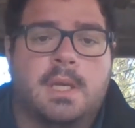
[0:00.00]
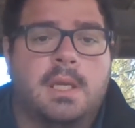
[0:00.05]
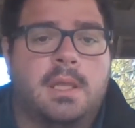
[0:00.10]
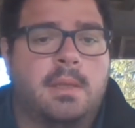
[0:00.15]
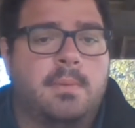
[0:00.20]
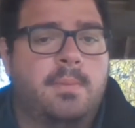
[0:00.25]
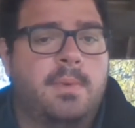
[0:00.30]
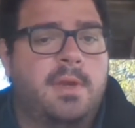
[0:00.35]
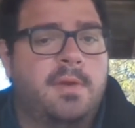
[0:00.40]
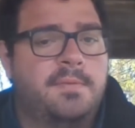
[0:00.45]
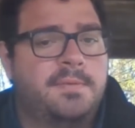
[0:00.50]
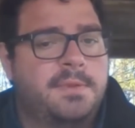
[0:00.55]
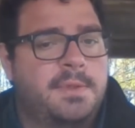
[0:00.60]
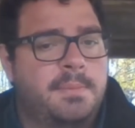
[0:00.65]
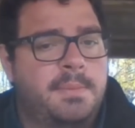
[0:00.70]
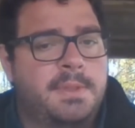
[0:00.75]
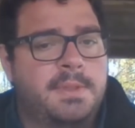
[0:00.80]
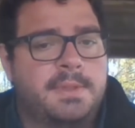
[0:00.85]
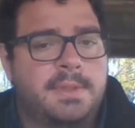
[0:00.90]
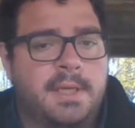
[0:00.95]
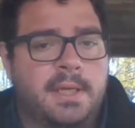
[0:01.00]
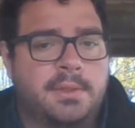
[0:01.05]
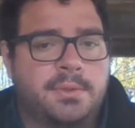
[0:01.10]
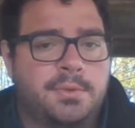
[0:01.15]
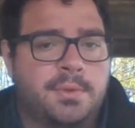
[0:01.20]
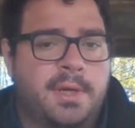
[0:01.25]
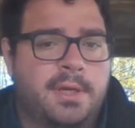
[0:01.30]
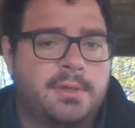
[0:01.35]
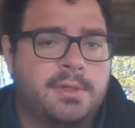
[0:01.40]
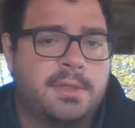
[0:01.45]
And then we have some
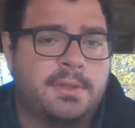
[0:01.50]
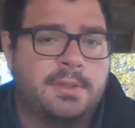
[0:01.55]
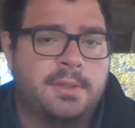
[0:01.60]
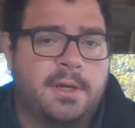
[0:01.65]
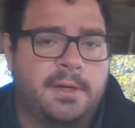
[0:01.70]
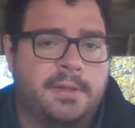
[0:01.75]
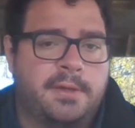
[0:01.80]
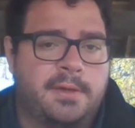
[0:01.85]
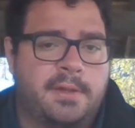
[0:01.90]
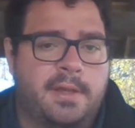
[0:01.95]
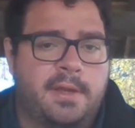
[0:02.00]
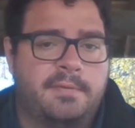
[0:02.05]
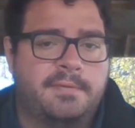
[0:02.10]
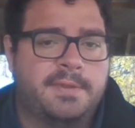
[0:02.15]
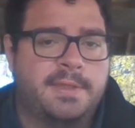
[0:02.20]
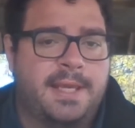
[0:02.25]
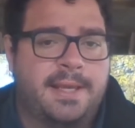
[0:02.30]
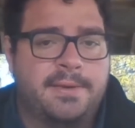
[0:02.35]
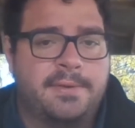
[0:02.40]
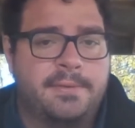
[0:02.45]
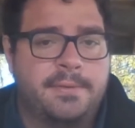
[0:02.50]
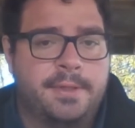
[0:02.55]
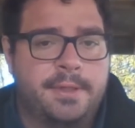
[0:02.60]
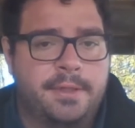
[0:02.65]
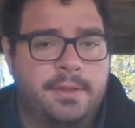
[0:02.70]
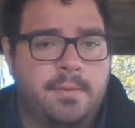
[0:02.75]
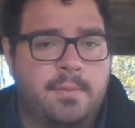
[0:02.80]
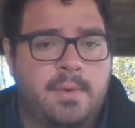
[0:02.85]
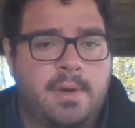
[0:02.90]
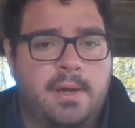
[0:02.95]
insects who actually start their life cycle
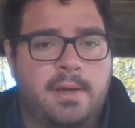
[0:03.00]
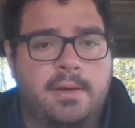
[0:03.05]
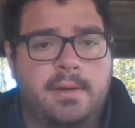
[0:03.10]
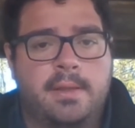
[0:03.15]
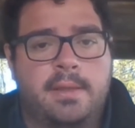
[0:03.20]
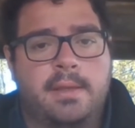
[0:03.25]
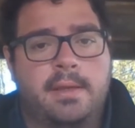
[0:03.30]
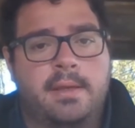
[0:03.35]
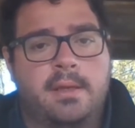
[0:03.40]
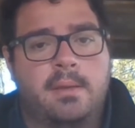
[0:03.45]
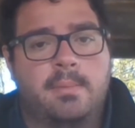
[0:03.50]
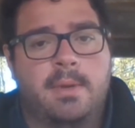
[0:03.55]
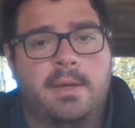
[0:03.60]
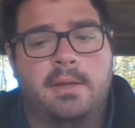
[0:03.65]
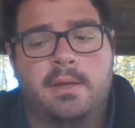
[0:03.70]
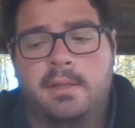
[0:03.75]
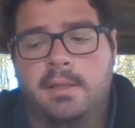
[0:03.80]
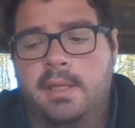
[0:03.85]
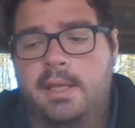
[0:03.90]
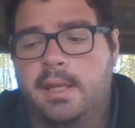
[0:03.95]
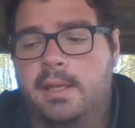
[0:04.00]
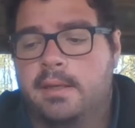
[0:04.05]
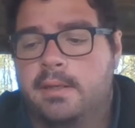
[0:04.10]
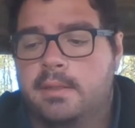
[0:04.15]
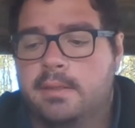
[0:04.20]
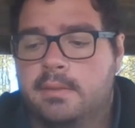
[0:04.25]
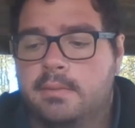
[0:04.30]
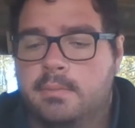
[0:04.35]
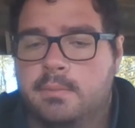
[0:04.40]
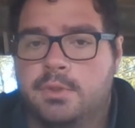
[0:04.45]
in the water and then come out on land.
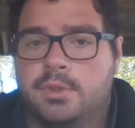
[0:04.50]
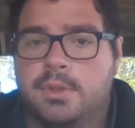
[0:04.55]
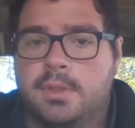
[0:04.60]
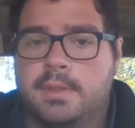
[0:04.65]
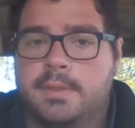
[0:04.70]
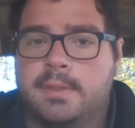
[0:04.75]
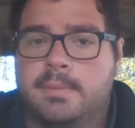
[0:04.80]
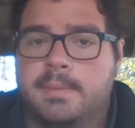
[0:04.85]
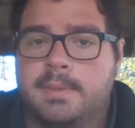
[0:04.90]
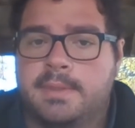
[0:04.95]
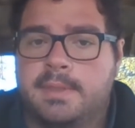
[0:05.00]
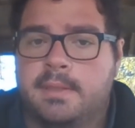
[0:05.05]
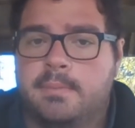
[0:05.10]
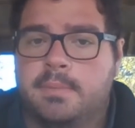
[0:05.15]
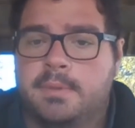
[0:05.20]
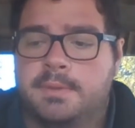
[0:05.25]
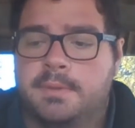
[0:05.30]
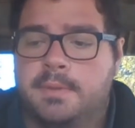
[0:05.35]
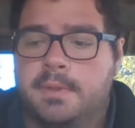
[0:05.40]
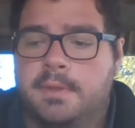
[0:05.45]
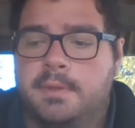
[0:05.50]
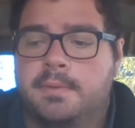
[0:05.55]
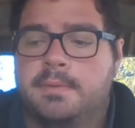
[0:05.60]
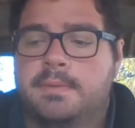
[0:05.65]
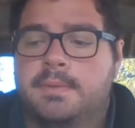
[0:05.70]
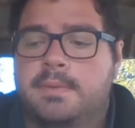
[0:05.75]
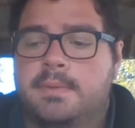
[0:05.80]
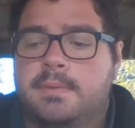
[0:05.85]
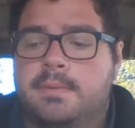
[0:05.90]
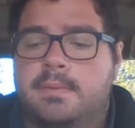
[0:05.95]
I'll show you some examples of
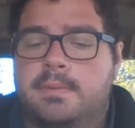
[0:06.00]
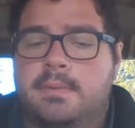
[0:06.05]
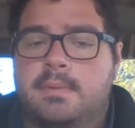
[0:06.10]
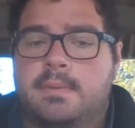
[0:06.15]
those.